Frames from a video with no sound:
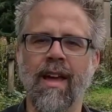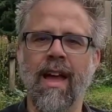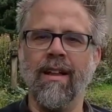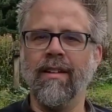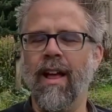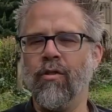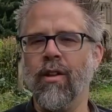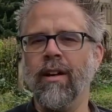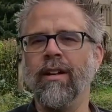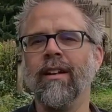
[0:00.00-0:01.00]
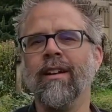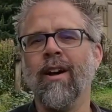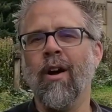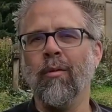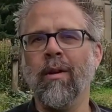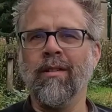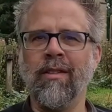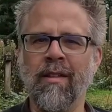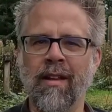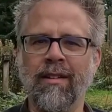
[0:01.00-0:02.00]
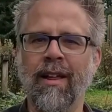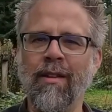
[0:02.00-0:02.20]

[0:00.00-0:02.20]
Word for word: hand etching all into things like